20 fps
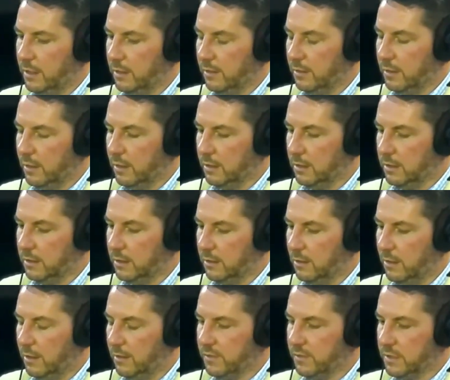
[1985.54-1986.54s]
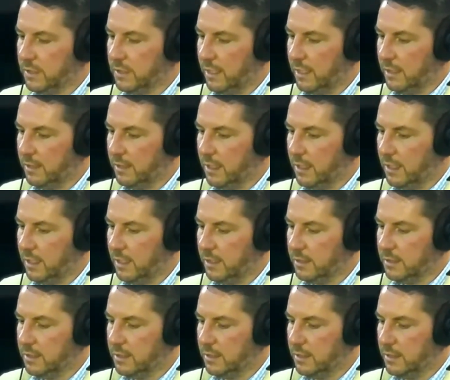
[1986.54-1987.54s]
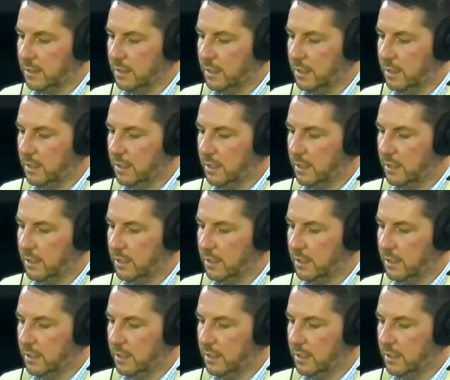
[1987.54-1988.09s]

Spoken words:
you know, the office side of things,